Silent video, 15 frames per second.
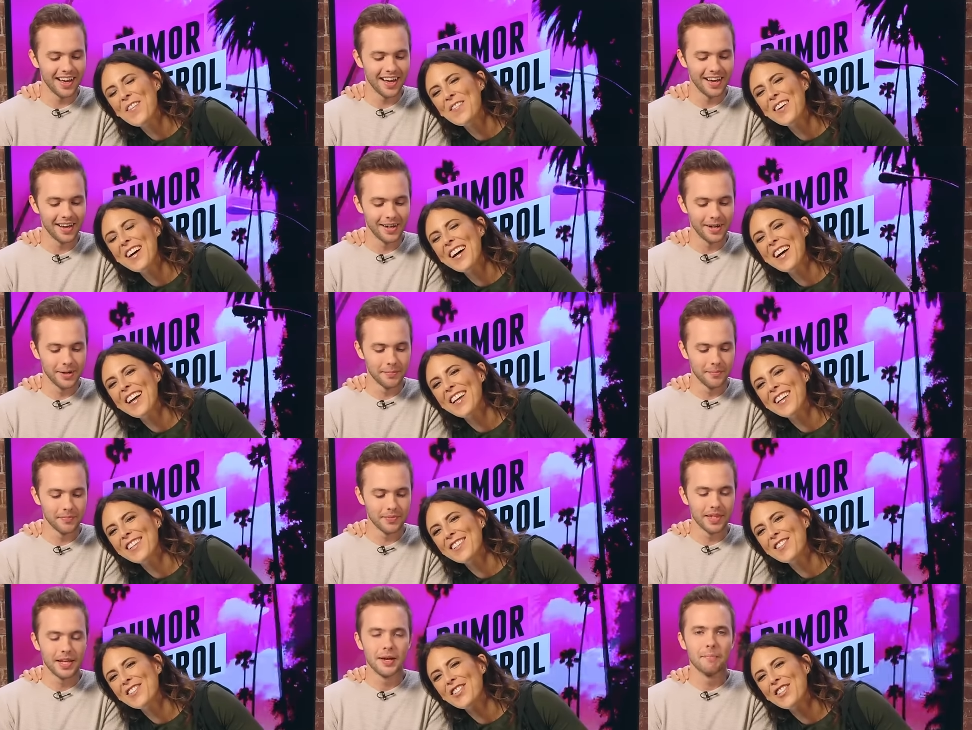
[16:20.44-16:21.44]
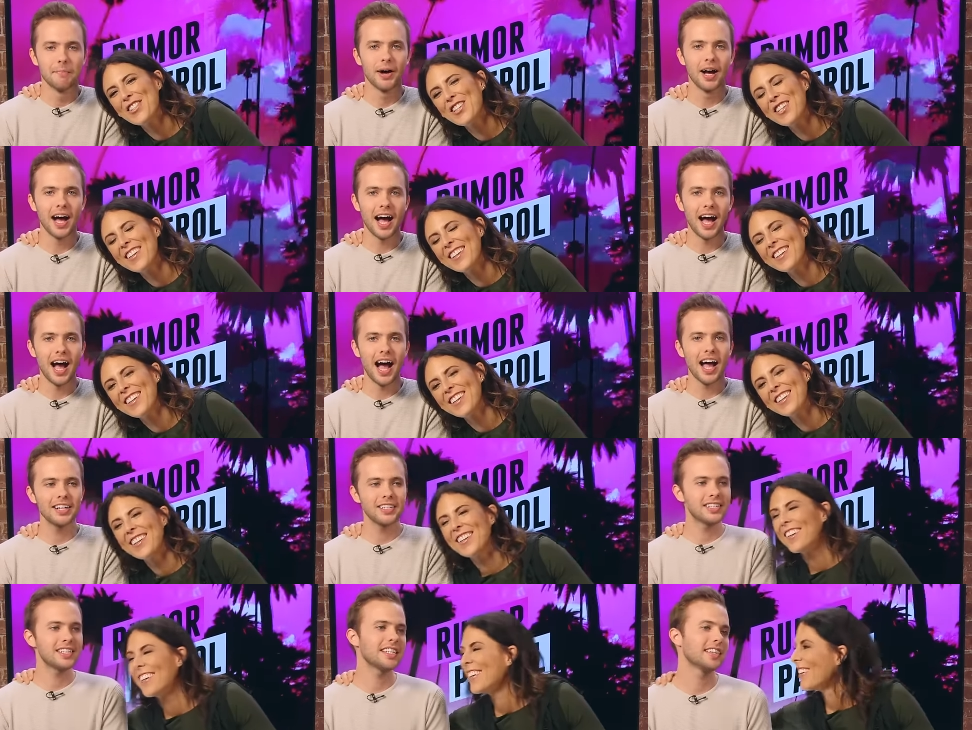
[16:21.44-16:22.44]
Speaker 1: much. But
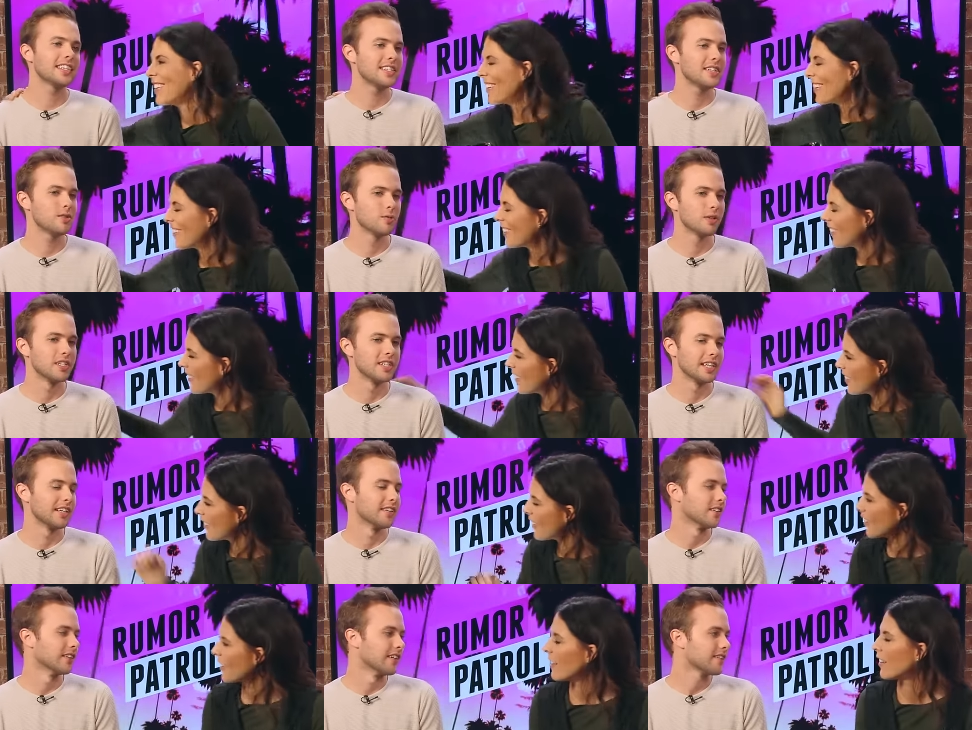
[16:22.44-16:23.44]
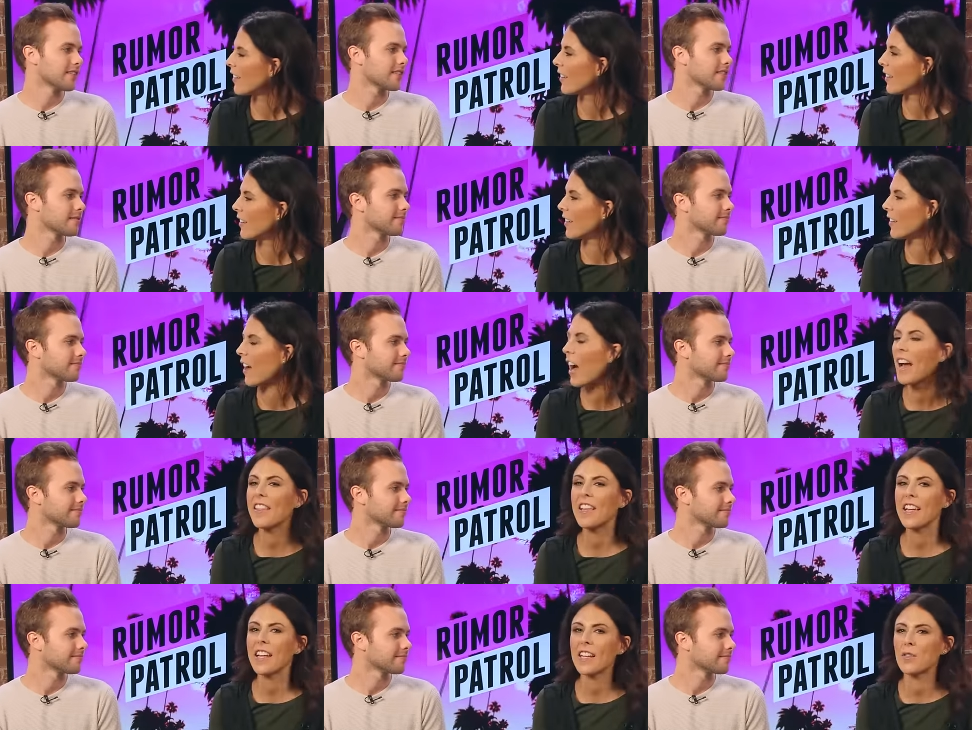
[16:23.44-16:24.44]
I just think this is ridiculous.
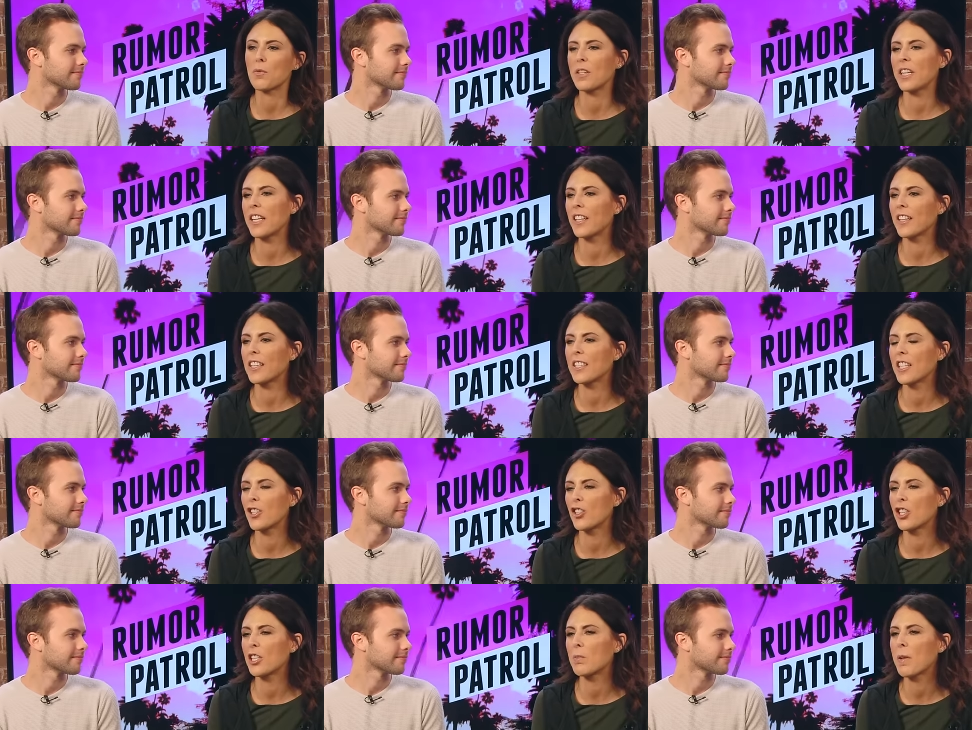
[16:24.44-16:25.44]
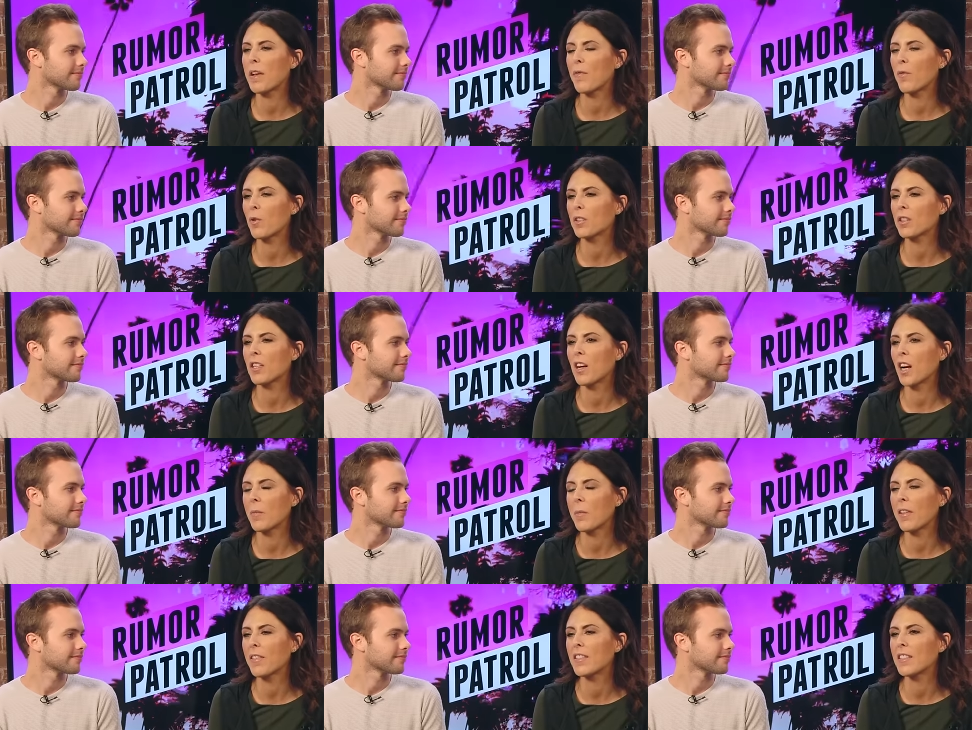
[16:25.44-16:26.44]
I think it is ridiculous that she's being forced to talk
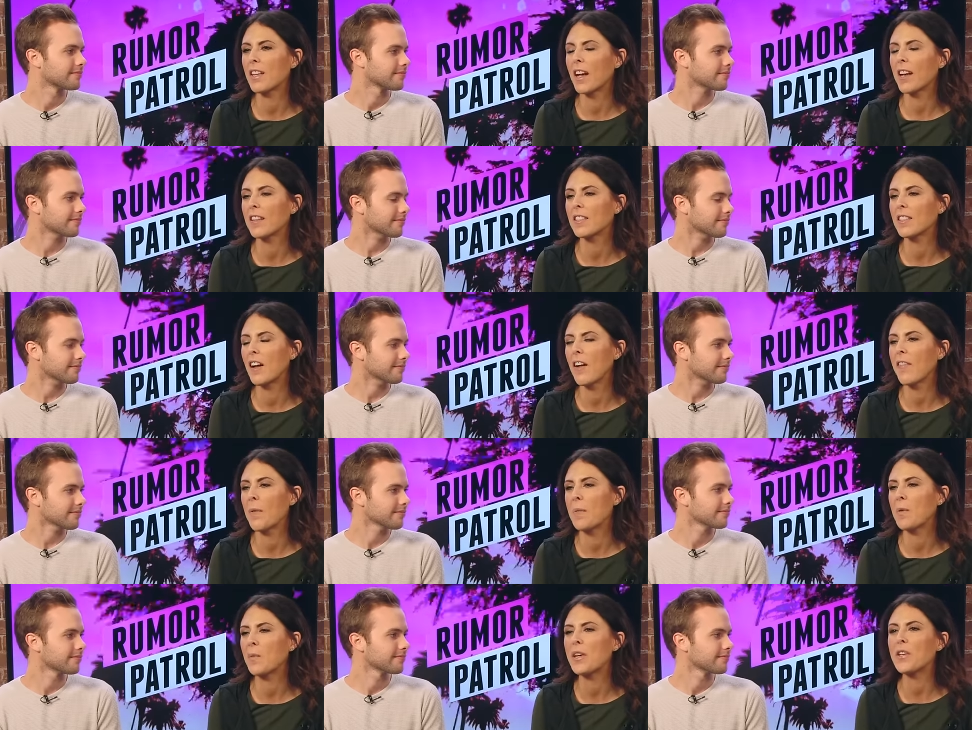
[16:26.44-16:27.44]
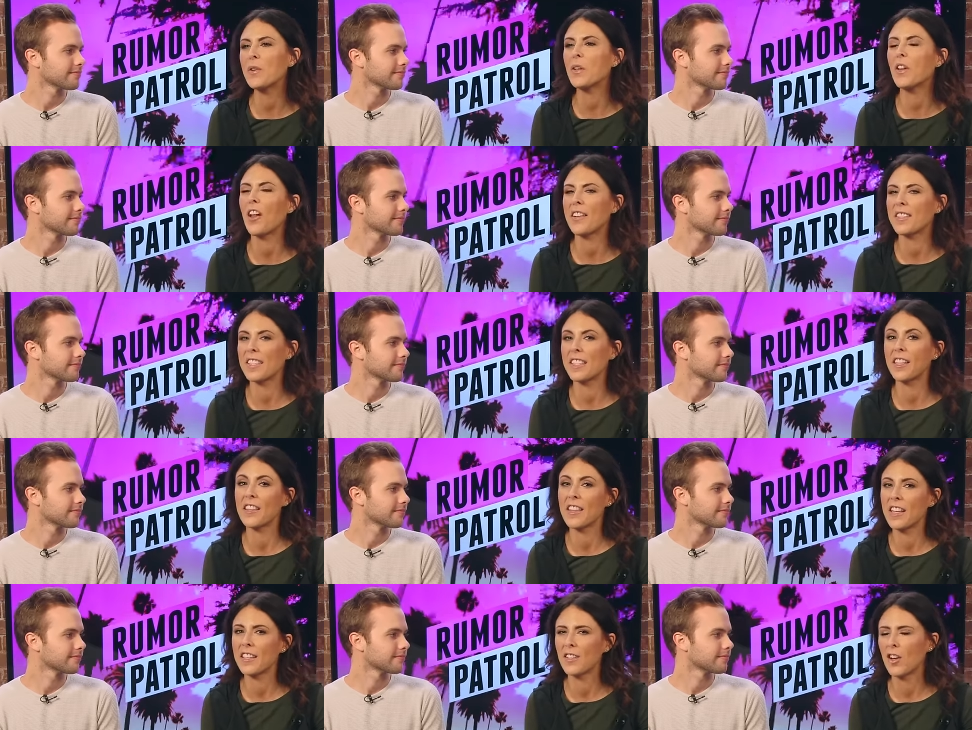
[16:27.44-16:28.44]
about this kind of stuff. I mean, we do a lot of
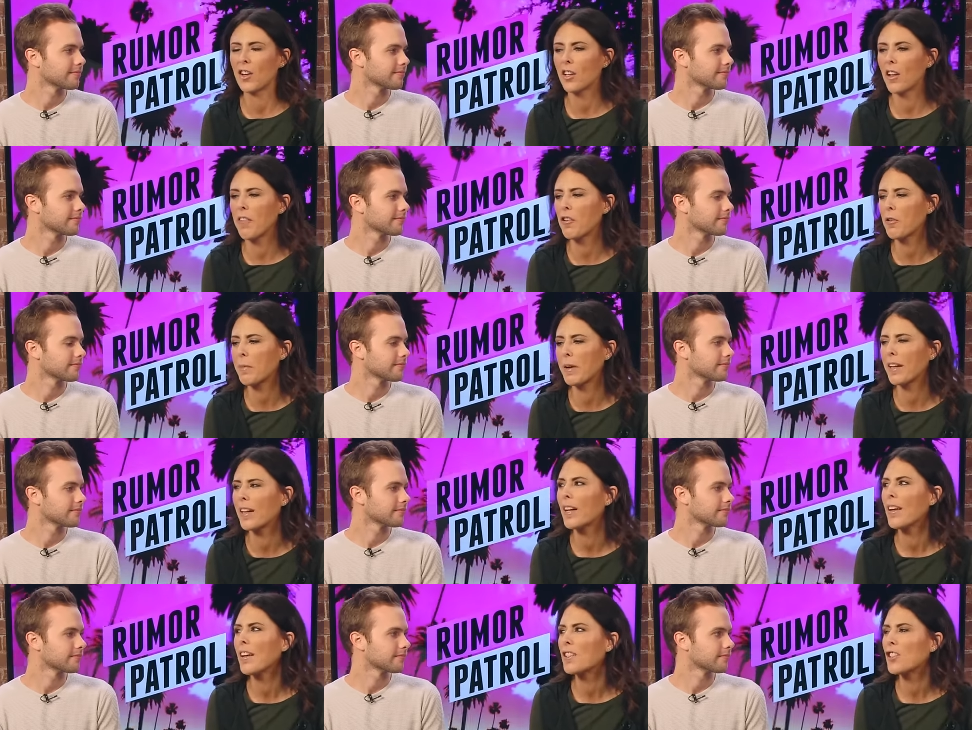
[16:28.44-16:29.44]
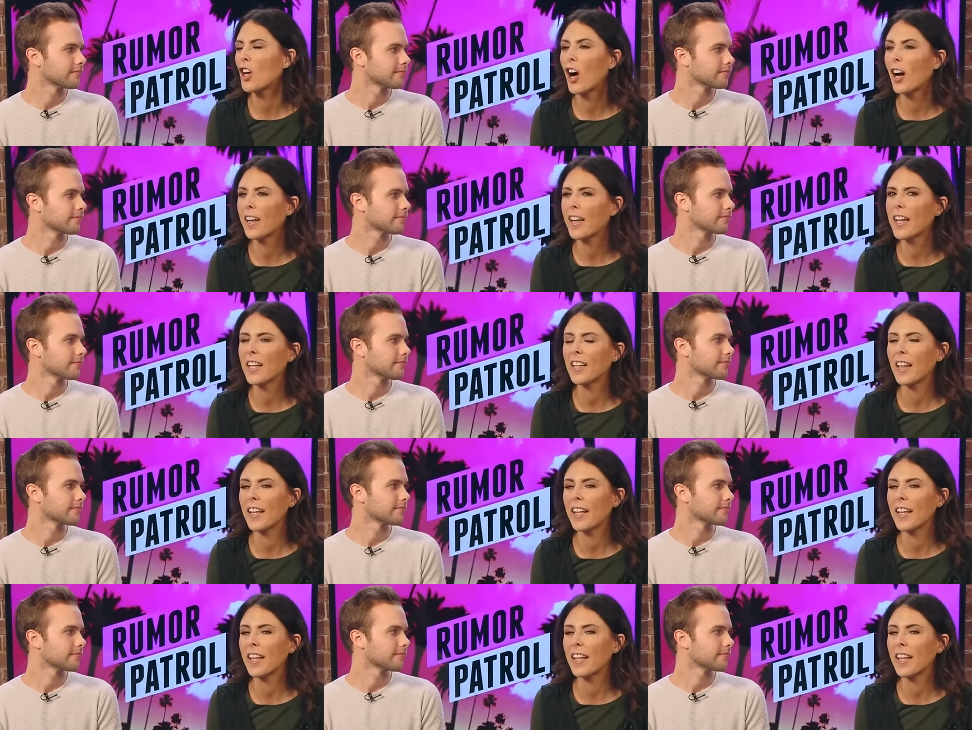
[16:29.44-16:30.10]
silly things on Clevver, but talking